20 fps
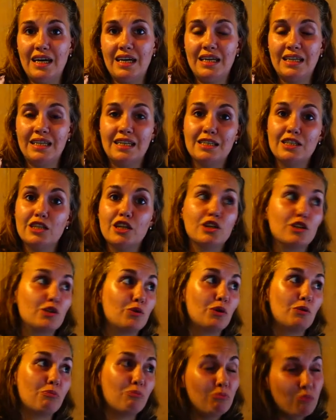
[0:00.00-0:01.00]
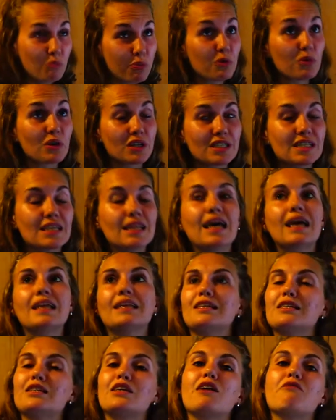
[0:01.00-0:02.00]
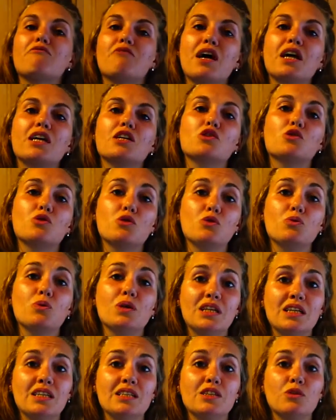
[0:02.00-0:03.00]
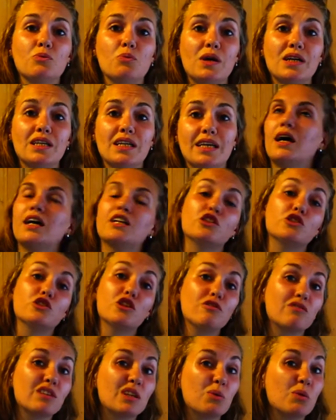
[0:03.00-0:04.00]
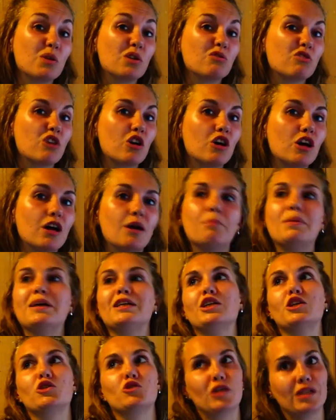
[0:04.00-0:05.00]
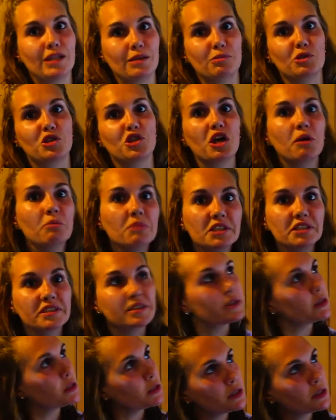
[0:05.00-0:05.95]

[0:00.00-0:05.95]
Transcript: In India, you are pretty likely to get invited to an Indian wedding, and you don't really want to rock up in your trendy pajamas.